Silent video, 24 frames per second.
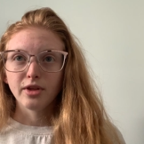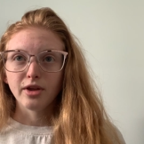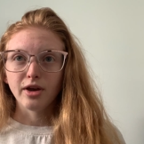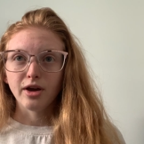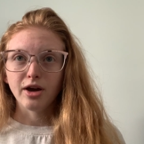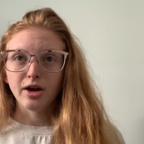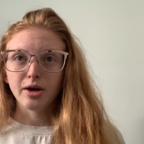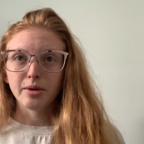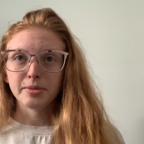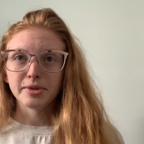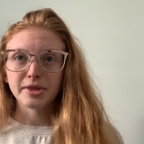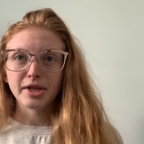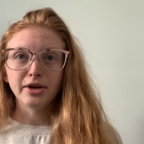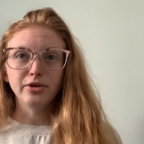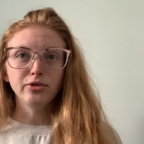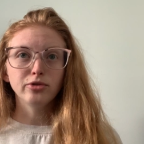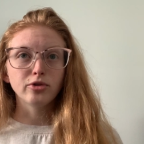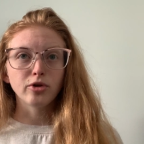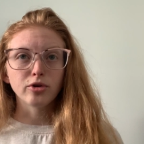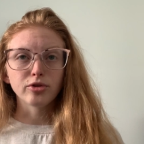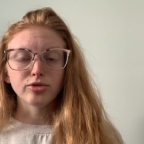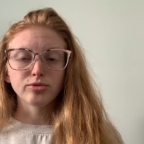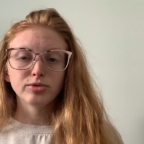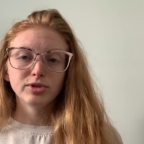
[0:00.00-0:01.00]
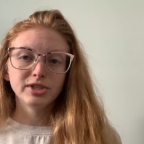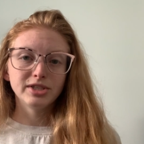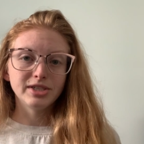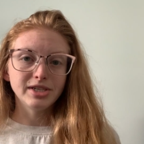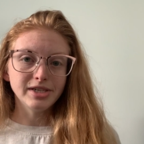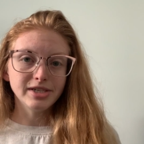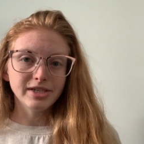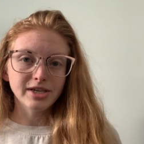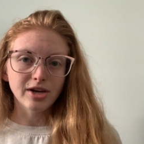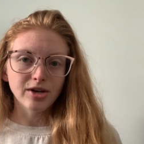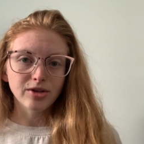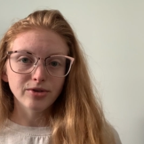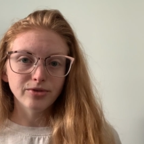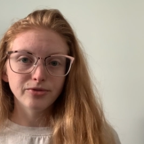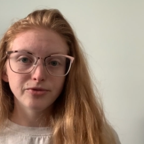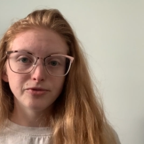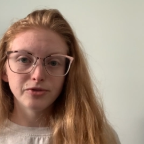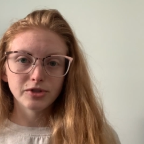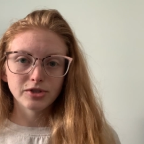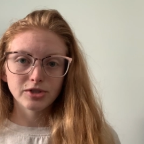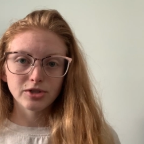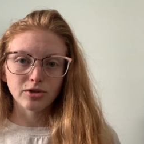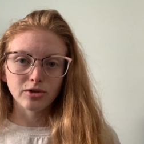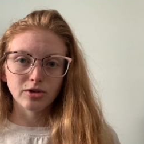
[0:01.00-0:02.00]
Then you'll go through a detailed
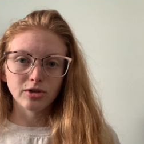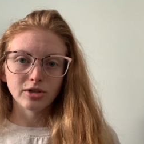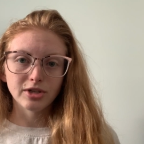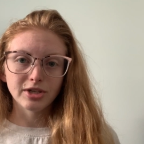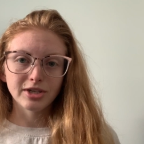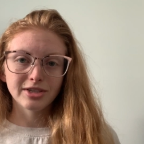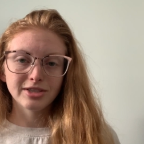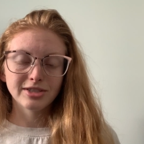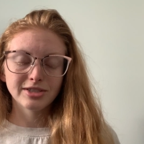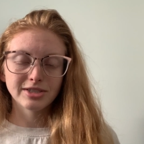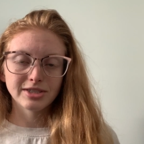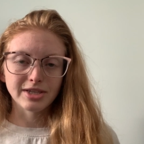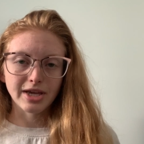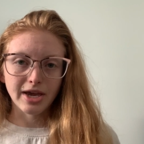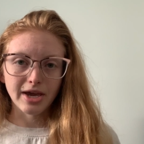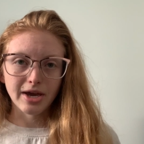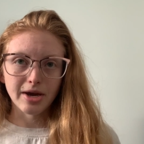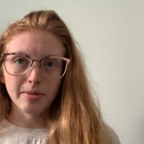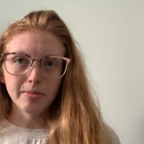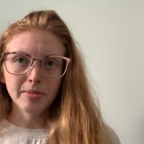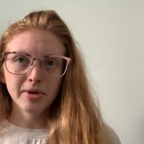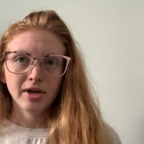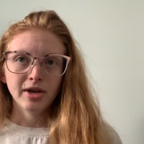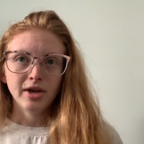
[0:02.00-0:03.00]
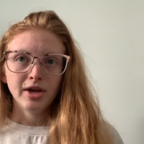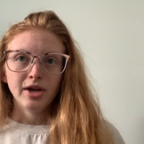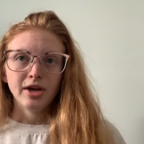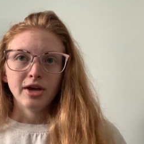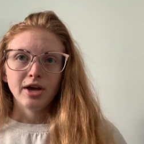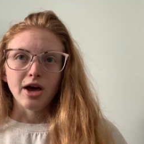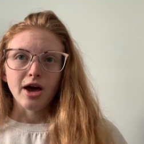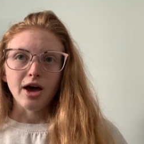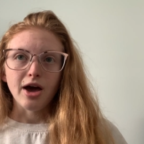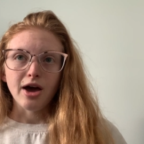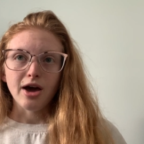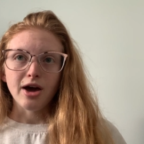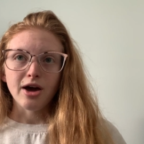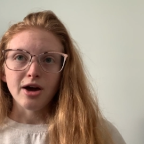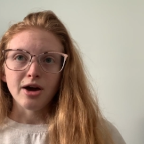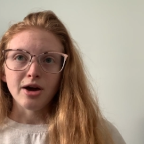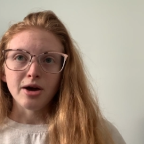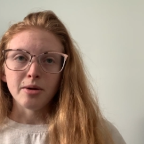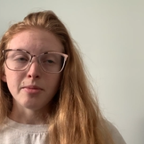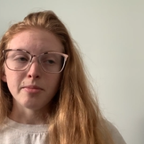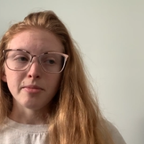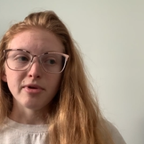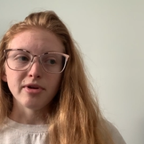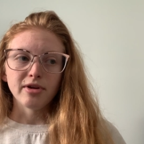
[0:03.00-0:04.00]
physical exam,
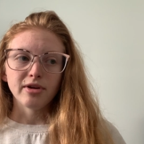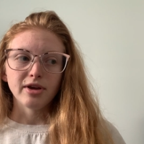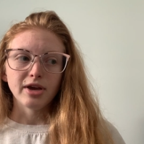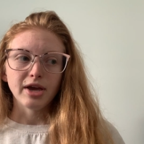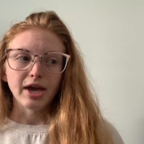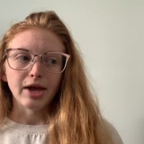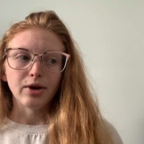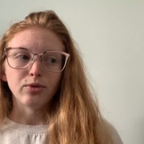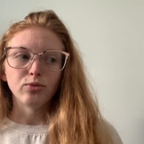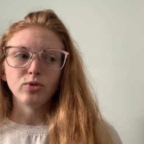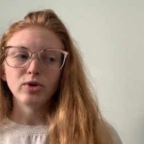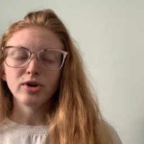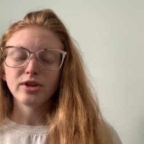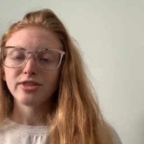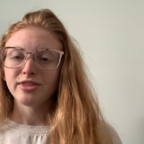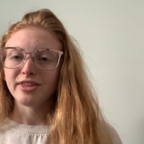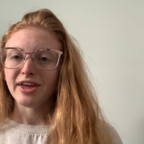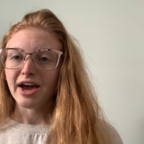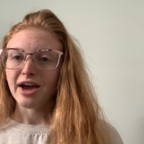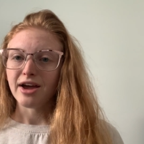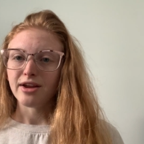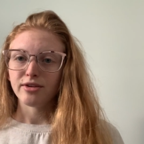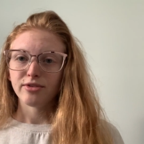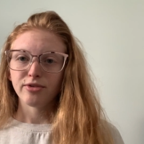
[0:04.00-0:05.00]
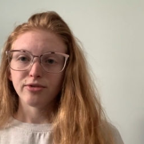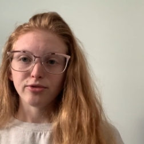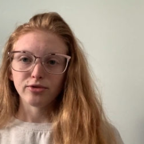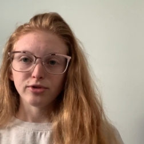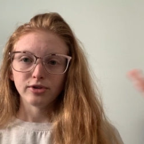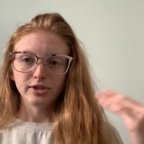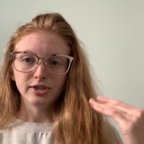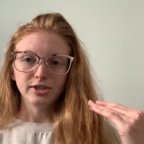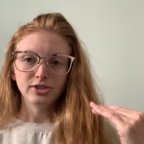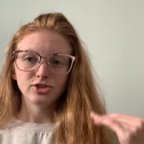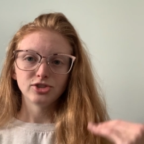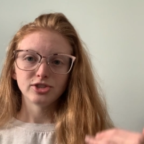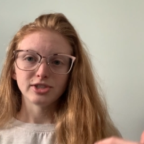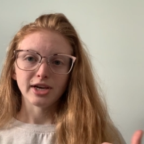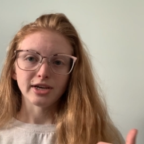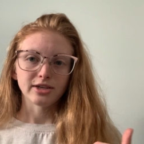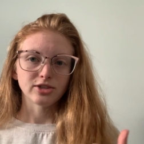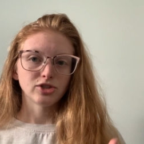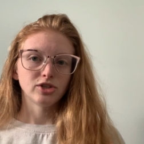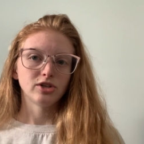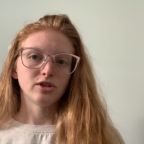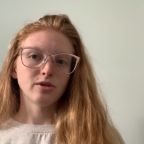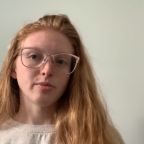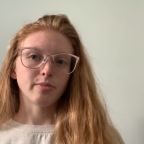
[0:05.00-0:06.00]
and with that, for each
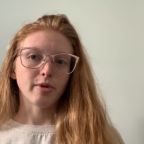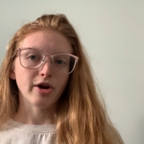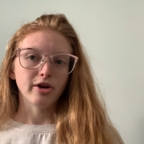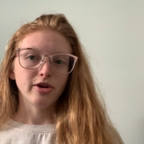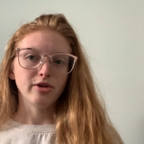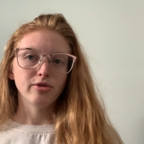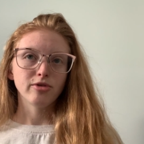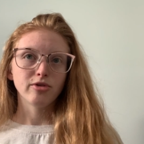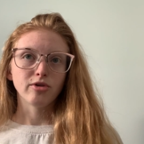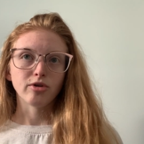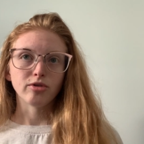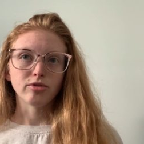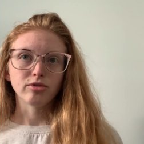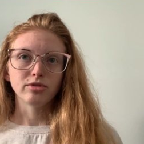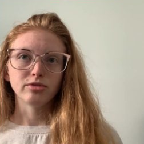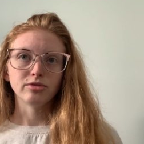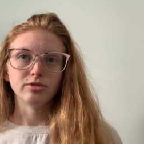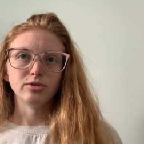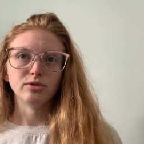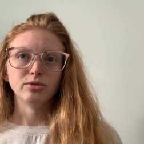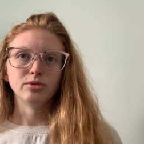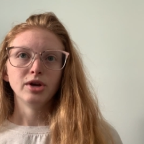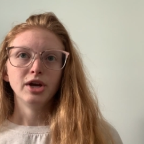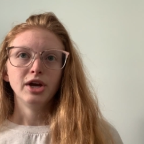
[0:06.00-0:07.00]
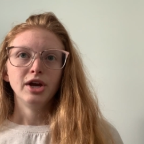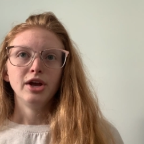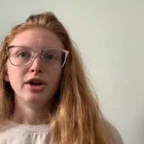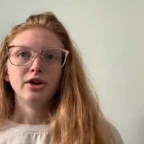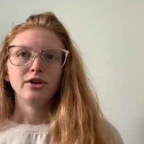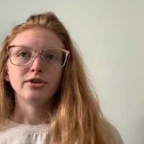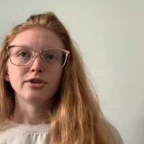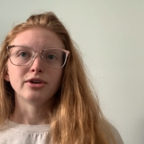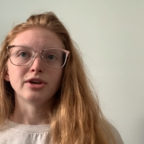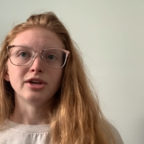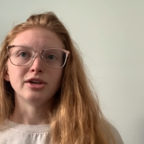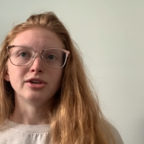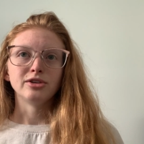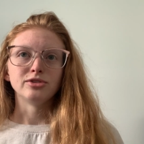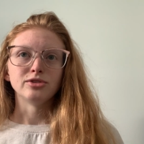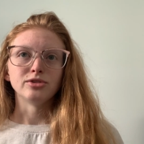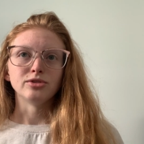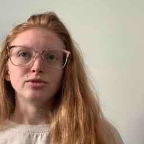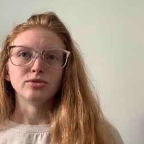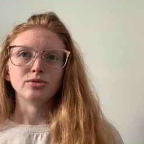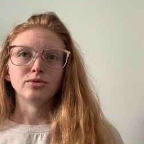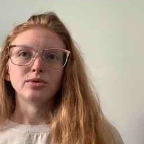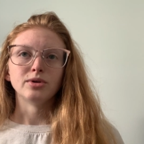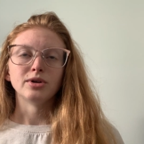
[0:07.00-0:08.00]
section of the body you go through, you're going to
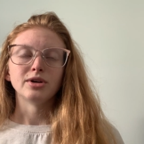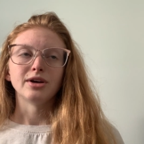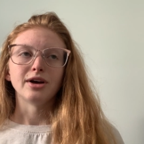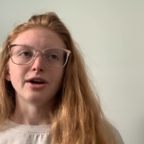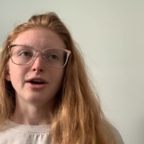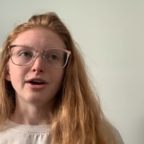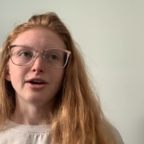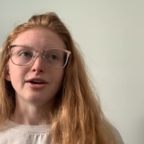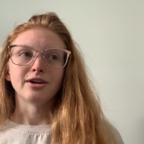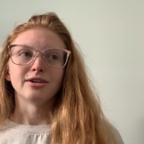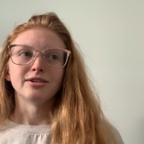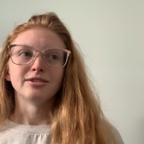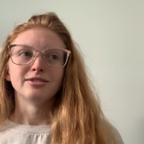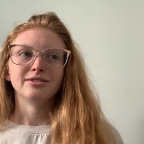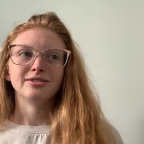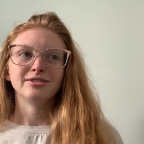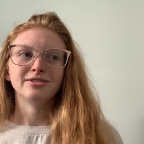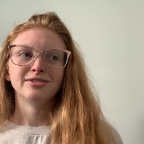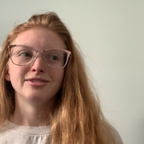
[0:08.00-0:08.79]
do, I